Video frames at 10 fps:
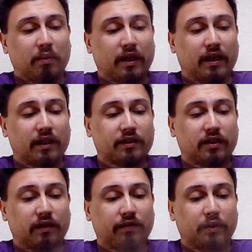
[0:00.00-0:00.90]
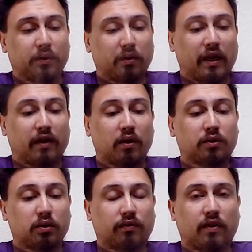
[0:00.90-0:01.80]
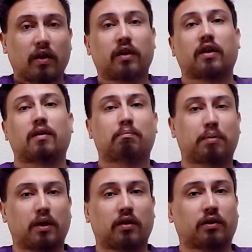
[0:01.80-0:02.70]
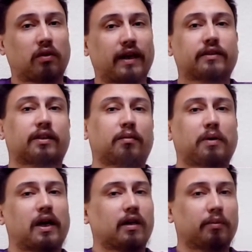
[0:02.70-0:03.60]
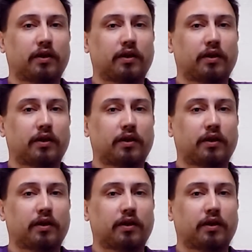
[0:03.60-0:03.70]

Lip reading: because if you let it go too far, you're going to burn the rice at the bottom,